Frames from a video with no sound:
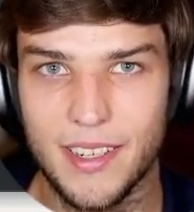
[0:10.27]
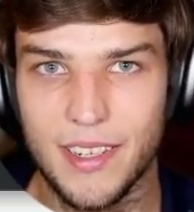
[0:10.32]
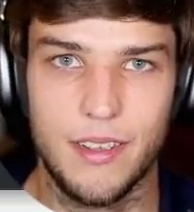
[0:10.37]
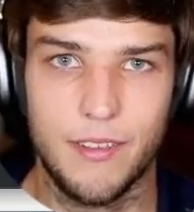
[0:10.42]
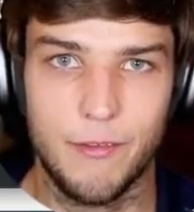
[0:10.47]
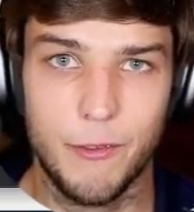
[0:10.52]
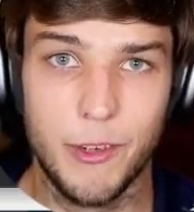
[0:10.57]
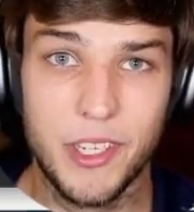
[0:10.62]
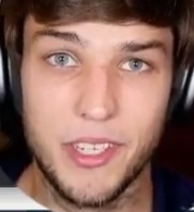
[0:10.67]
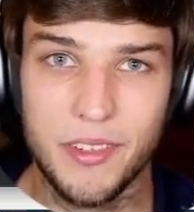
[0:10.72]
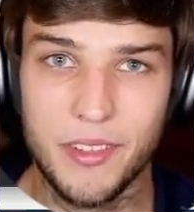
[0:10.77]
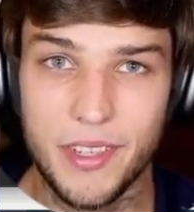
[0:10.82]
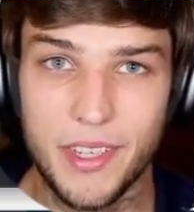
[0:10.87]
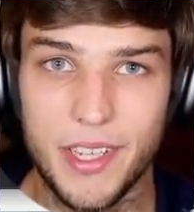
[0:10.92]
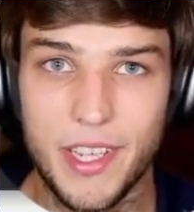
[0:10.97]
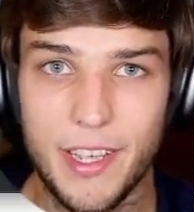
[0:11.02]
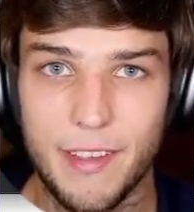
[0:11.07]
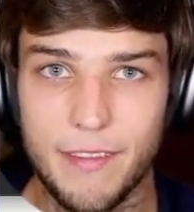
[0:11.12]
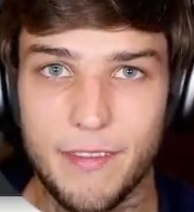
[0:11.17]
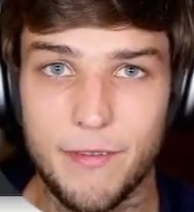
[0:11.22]
Recently,
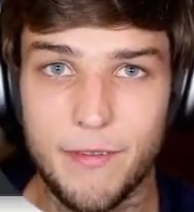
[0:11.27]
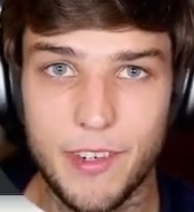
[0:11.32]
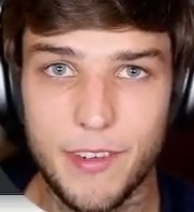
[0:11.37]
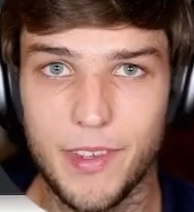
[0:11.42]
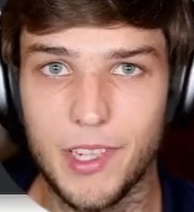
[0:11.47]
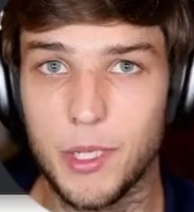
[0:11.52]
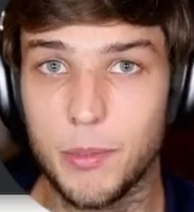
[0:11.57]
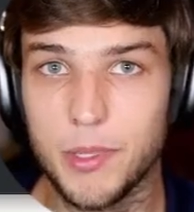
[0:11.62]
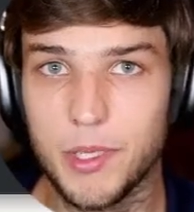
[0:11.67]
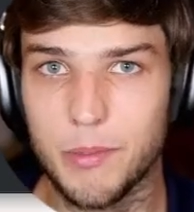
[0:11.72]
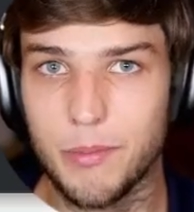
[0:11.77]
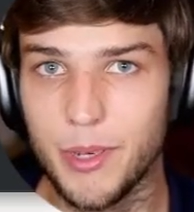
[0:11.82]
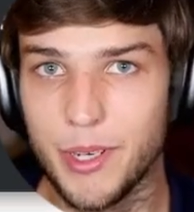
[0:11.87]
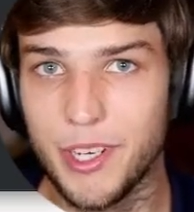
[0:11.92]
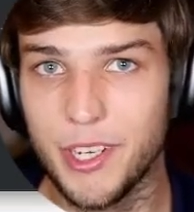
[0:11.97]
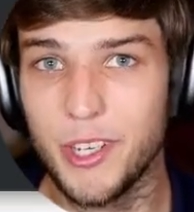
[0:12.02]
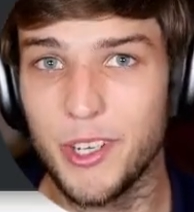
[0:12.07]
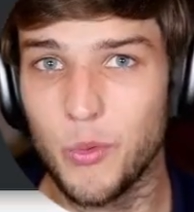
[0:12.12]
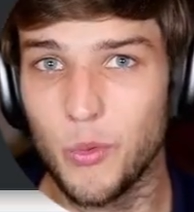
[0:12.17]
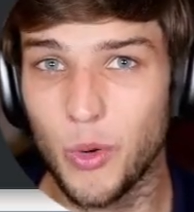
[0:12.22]
I've developed a pretty
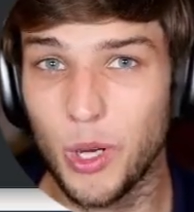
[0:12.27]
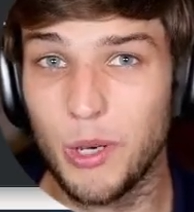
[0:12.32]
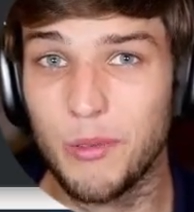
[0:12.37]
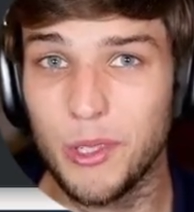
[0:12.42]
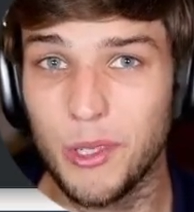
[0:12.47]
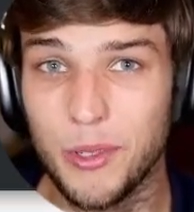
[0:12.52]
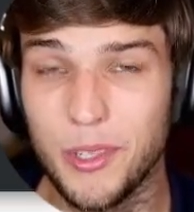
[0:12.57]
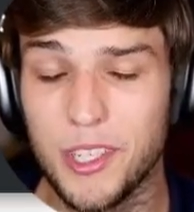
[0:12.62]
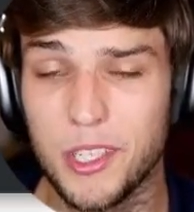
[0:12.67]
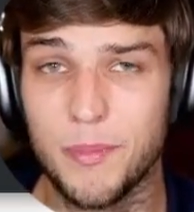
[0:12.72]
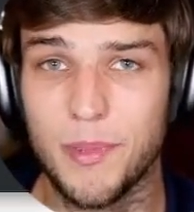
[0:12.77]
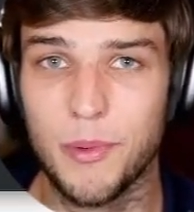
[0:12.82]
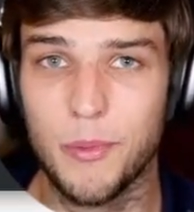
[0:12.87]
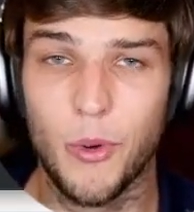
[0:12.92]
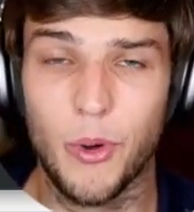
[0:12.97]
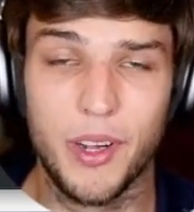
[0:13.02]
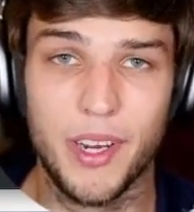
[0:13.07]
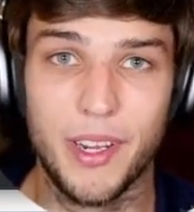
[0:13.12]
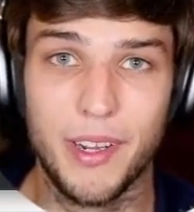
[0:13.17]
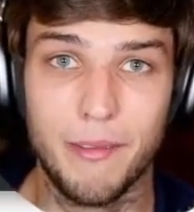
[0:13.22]
good workflow that's been
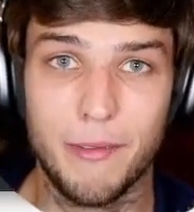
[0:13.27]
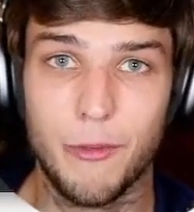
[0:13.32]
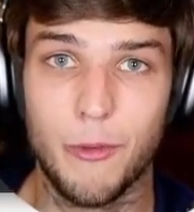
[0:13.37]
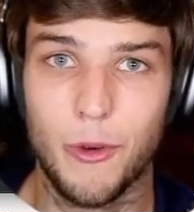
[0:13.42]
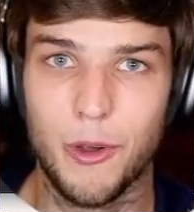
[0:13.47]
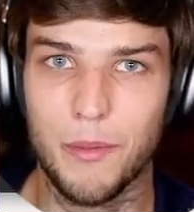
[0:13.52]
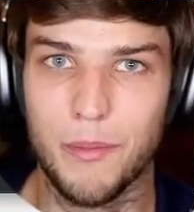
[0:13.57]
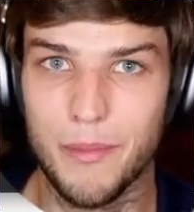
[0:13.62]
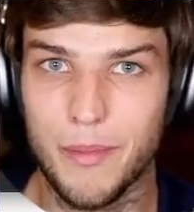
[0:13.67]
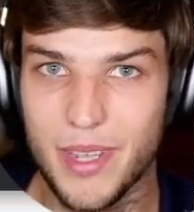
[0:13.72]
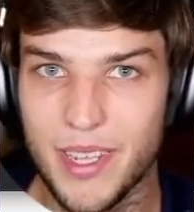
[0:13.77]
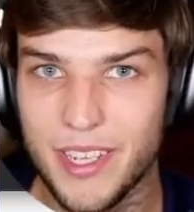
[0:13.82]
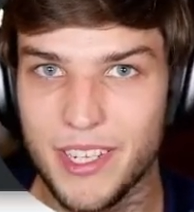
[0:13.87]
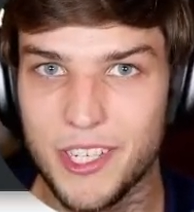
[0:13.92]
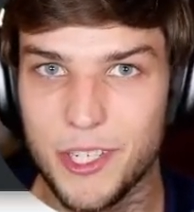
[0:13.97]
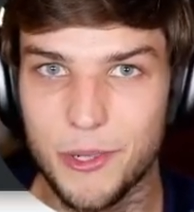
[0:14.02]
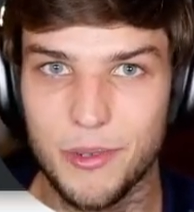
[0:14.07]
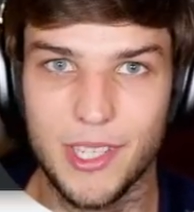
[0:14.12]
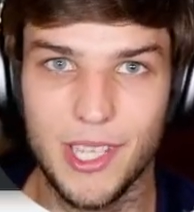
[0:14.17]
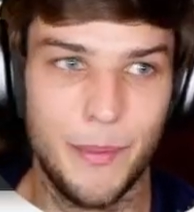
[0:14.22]
working for me
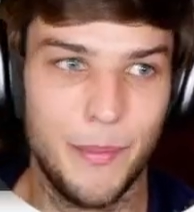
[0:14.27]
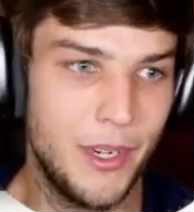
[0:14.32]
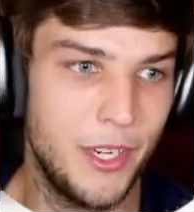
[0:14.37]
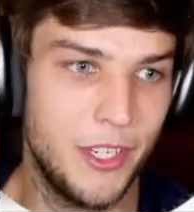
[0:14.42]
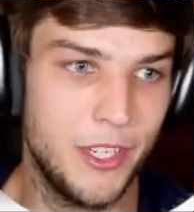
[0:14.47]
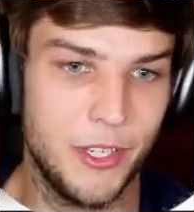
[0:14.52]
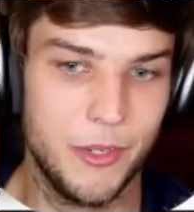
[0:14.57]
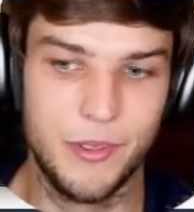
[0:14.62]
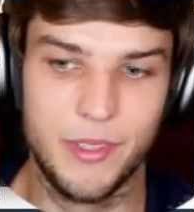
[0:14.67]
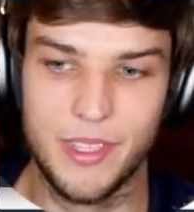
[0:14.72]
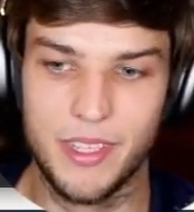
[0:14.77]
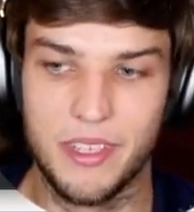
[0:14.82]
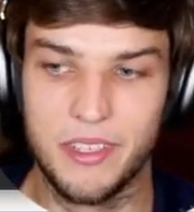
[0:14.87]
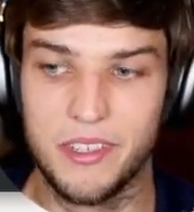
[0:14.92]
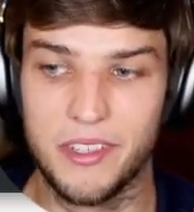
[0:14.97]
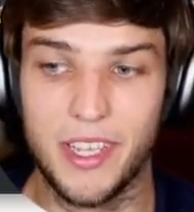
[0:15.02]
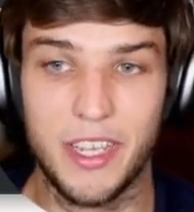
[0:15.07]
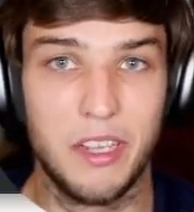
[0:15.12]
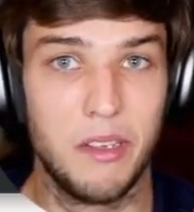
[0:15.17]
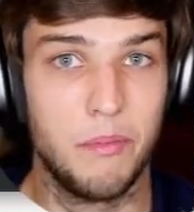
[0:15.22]
to allow me to do things
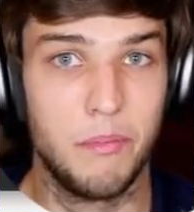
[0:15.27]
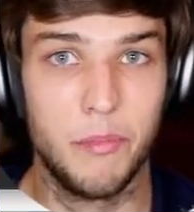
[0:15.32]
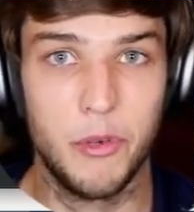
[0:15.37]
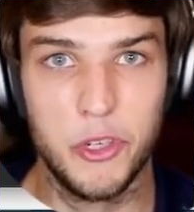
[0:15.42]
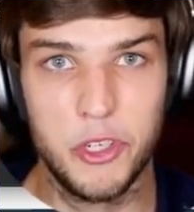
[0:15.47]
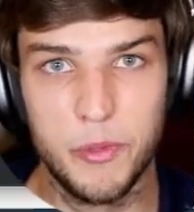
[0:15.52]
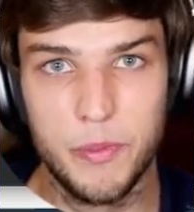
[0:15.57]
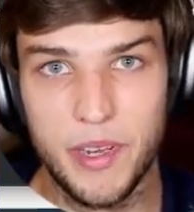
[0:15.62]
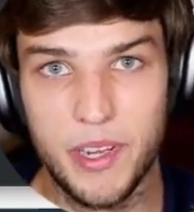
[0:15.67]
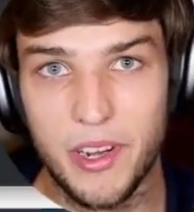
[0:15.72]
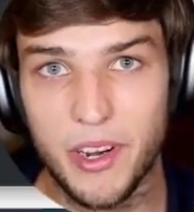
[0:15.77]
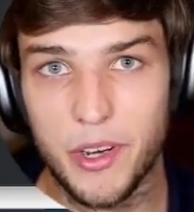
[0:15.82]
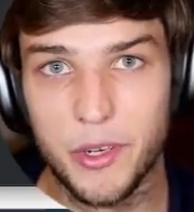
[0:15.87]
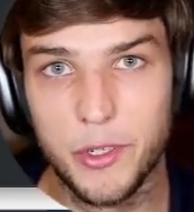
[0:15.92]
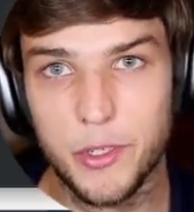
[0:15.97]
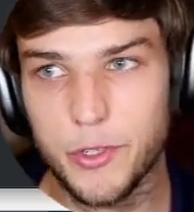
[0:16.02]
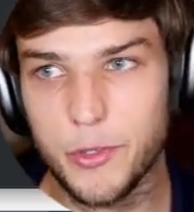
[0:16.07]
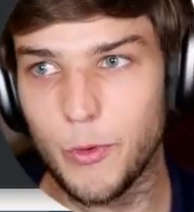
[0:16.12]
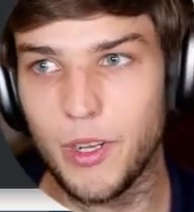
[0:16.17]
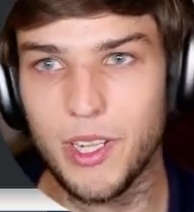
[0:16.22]
like push
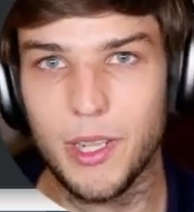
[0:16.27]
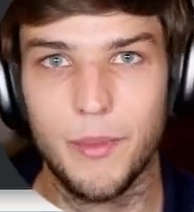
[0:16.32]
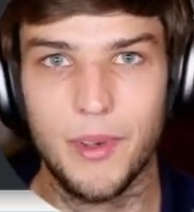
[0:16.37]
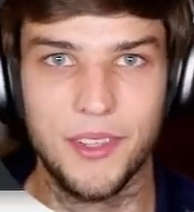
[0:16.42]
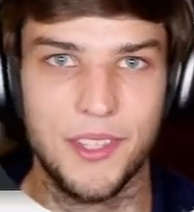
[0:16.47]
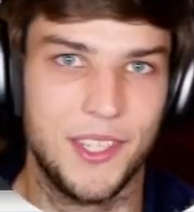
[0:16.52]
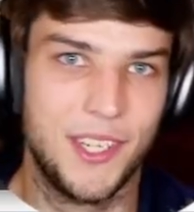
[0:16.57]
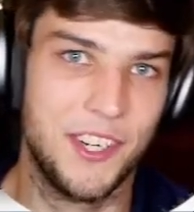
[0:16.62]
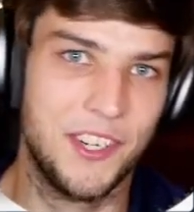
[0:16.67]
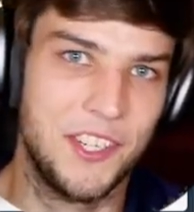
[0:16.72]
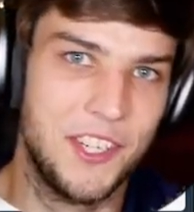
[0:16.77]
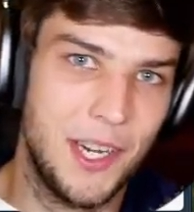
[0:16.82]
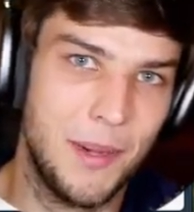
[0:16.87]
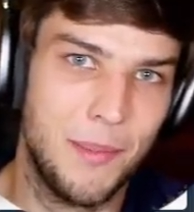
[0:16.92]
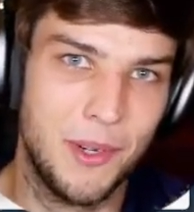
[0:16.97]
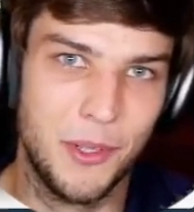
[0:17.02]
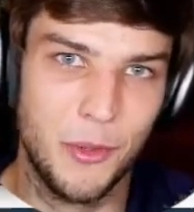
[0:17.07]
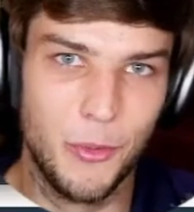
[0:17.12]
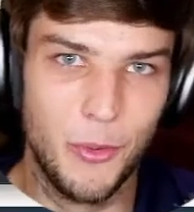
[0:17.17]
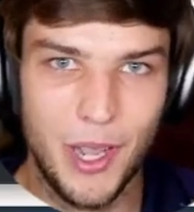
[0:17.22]
PRs while I'm on the stair stepper
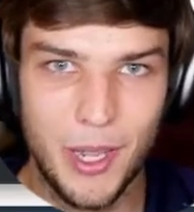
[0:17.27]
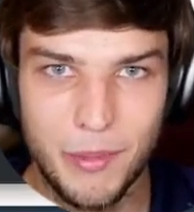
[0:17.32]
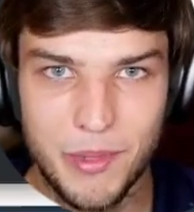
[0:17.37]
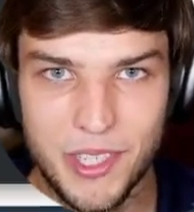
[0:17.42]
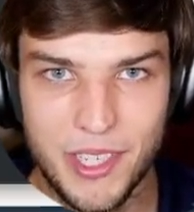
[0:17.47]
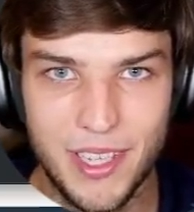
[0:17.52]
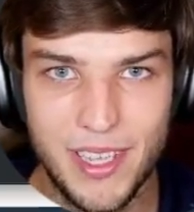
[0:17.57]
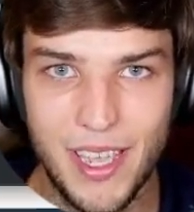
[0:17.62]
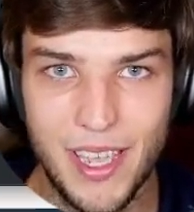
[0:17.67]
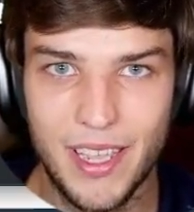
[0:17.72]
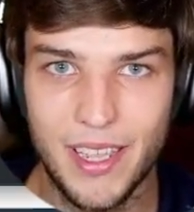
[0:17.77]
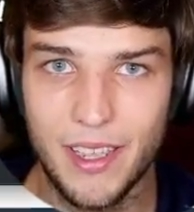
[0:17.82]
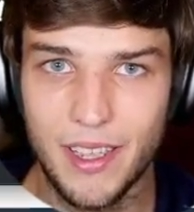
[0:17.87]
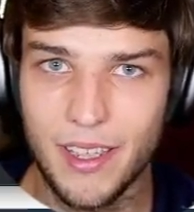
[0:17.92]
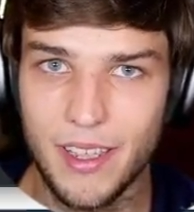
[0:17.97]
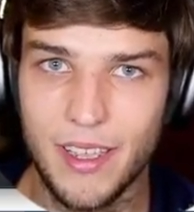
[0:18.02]
at the YMCA,